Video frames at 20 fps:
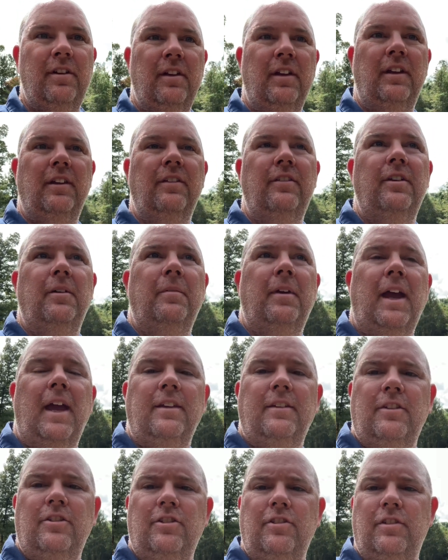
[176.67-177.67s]
in some
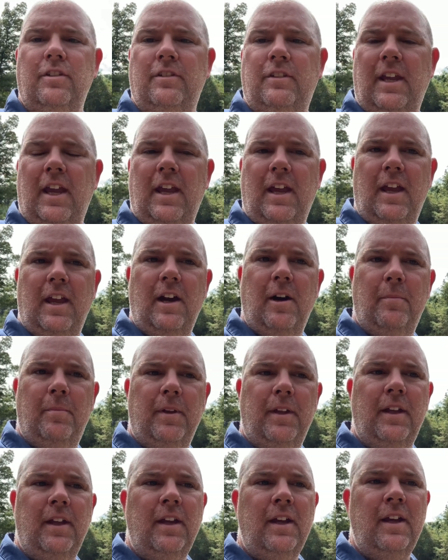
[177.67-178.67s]
cases, you just can't help
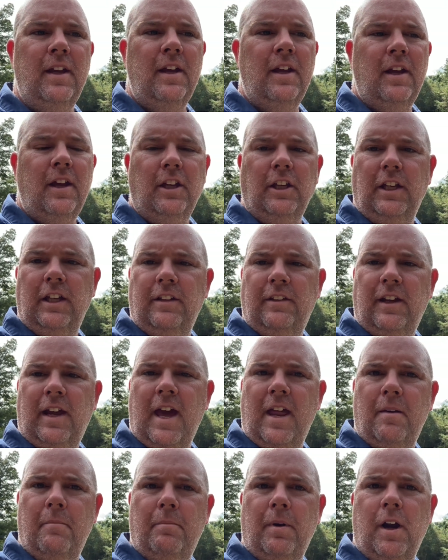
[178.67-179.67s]
it. You either got
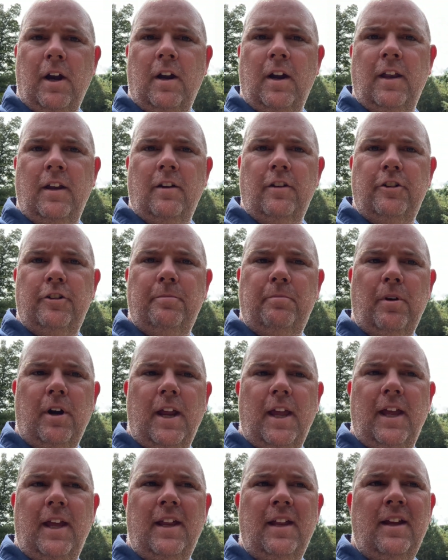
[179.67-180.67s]
to burn it or
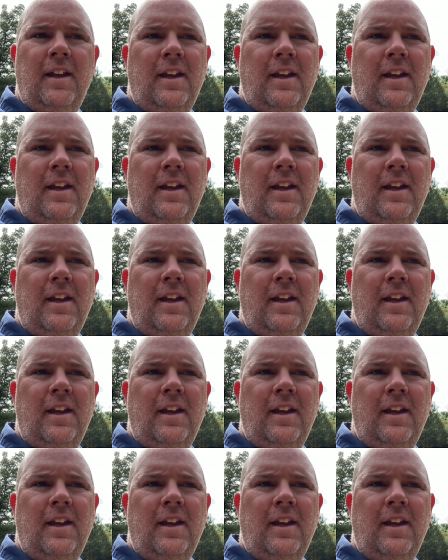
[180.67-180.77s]
spray it.